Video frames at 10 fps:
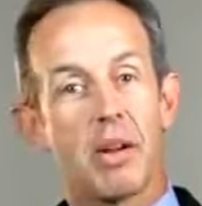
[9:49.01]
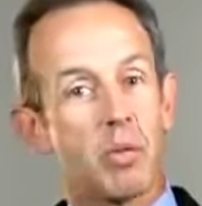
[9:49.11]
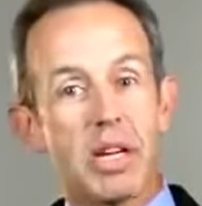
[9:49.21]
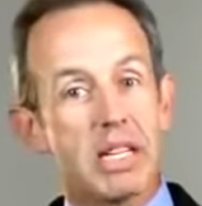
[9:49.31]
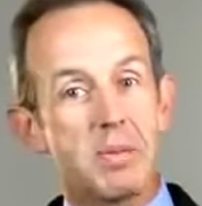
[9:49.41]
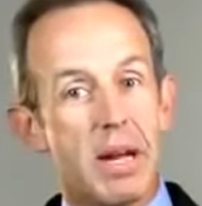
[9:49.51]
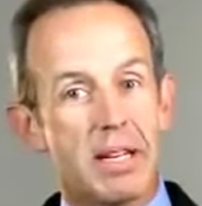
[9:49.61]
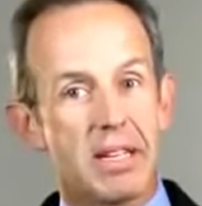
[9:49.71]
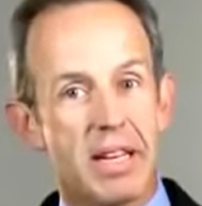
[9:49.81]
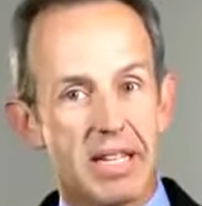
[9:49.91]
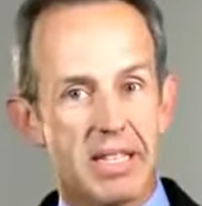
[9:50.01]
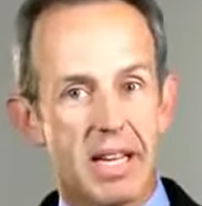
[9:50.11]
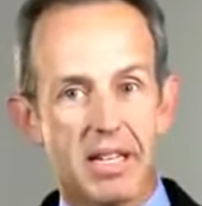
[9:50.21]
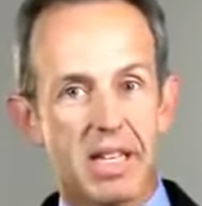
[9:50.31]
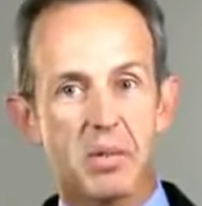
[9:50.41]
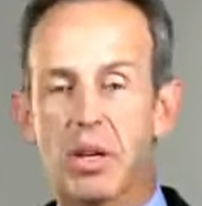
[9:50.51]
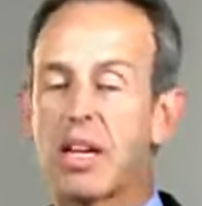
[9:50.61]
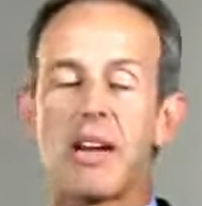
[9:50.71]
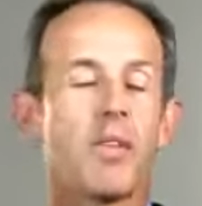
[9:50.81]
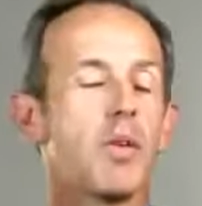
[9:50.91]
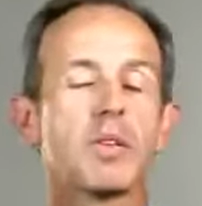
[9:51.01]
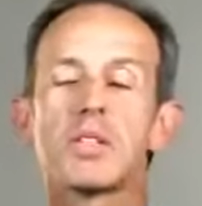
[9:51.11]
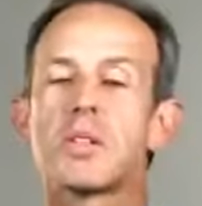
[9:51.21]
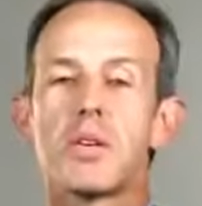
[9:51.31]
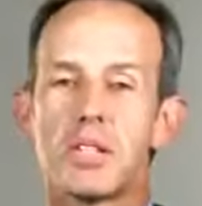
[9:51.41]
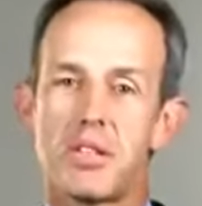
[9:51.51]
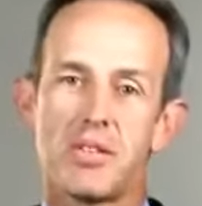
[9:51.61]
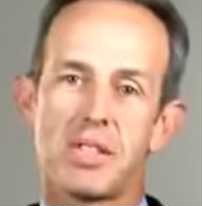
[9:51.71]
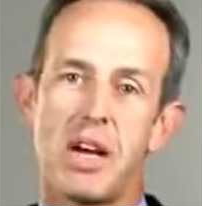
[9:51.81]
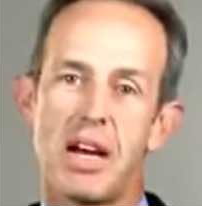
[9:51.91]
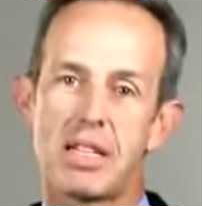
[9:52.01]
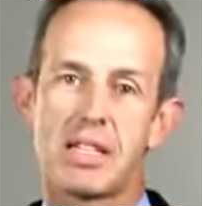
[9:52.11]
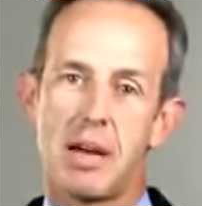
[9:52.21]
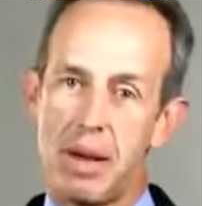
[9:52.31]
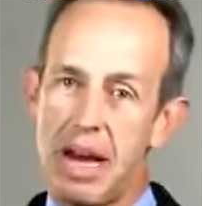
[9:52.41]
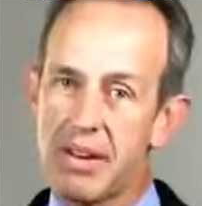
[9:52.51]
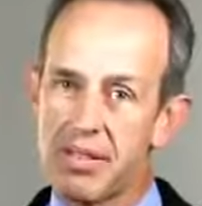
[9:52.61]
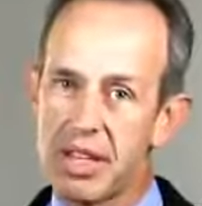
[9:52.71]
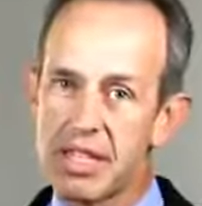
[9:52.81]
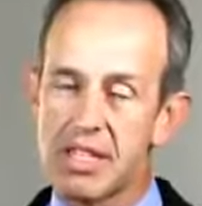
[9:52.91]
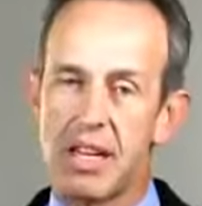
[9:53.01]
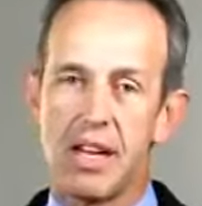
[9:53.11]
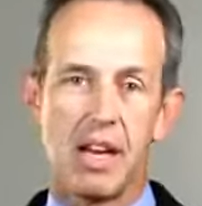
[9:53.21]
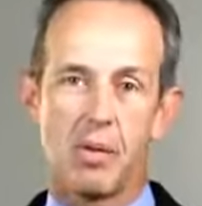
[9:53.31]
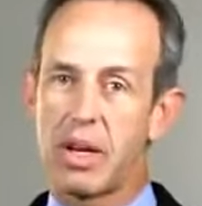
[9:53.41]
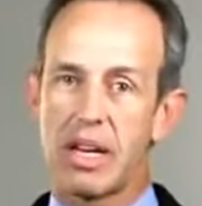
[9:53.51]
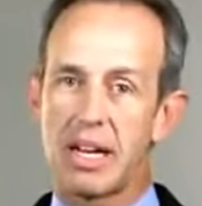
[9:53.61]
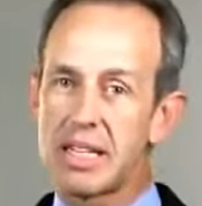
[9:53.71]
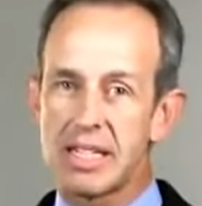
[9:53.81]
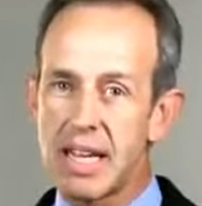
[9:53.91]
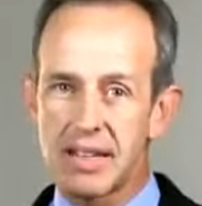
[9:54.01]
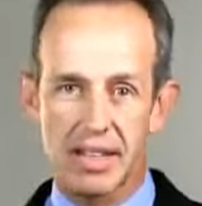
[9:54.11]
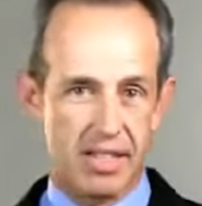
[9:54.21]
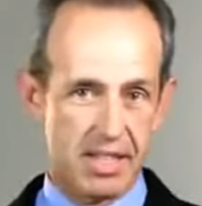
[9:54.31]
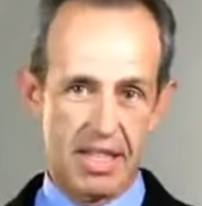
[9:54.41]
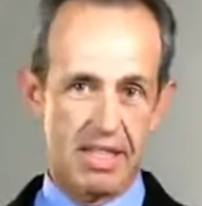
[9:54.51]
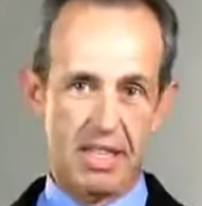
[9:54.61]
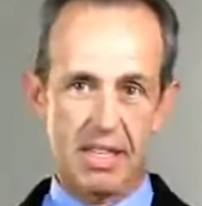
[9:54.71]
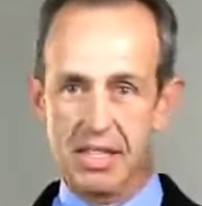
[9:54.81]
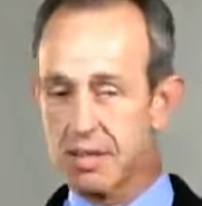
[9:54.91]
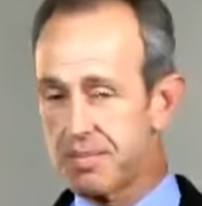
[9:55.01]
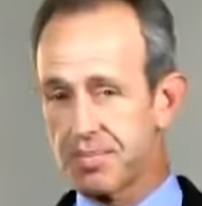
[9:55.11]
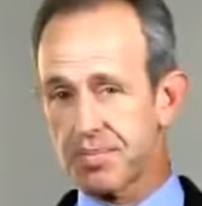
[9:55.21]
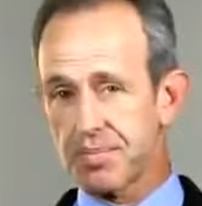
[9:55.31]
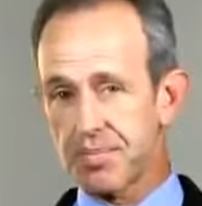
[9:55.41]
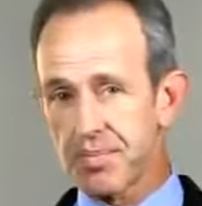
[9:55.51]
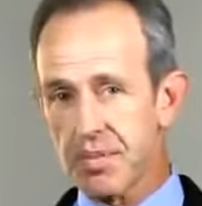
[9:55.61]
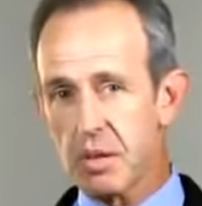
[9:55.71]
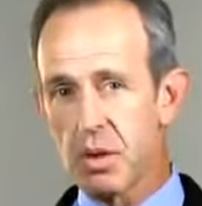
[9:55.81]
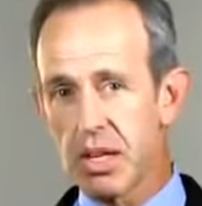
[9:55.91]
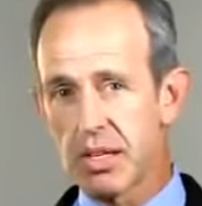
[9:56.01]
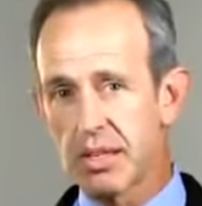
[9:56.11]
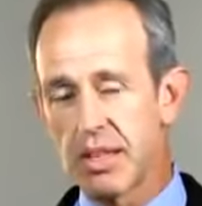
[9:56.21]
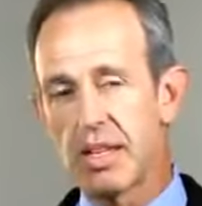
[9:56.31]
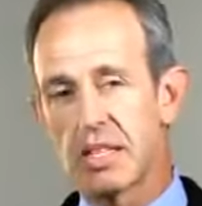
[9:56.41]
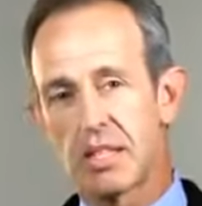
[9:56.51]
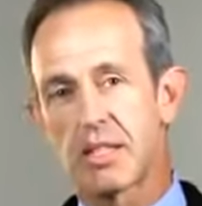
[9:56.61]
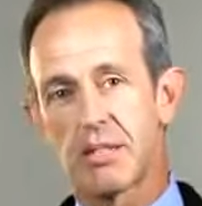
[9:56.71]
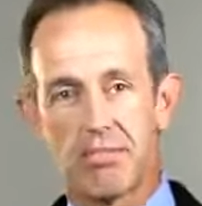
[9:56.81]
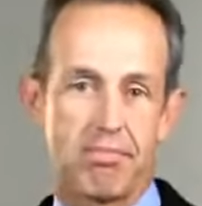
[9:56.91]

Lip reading: And we expect in the next 10 years we're going to have all sorts of science come out of this, and we're going to understand the diseases. Well, to